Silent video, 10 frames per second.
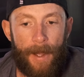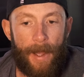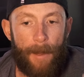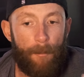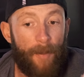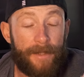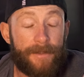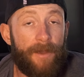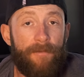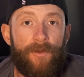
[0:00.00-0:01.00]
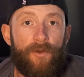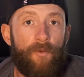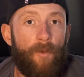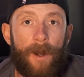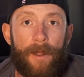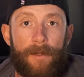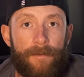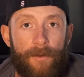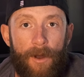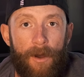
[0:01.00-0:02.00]
But if you want
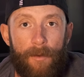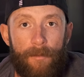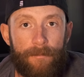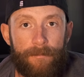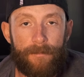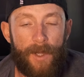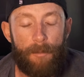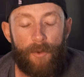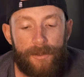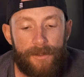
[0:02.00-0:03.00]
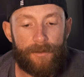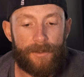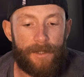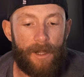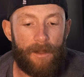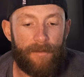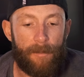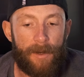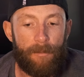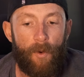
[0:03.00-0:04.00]
to, immerse yourself a
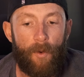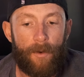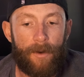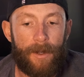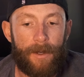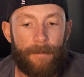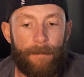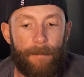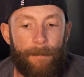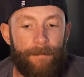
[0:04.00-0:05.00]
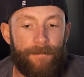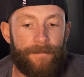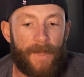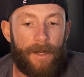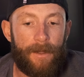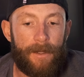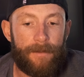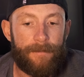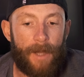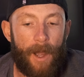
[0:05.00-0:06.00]
bit more, uh,
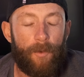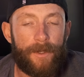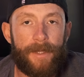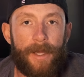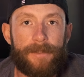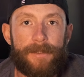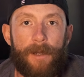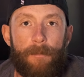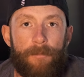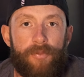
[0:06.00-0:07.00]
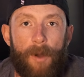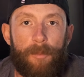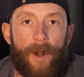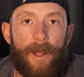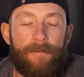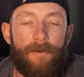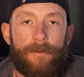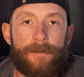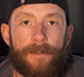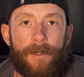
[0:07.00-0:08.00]
I would get some proper
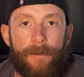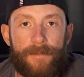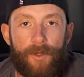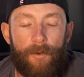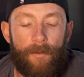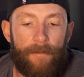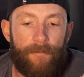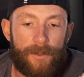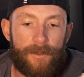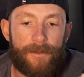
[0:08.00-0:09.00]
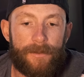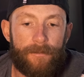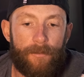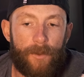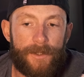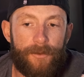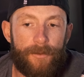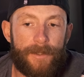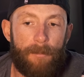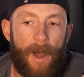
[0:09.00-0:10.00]
headphones. So I first was
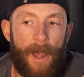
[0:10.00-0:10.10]
using my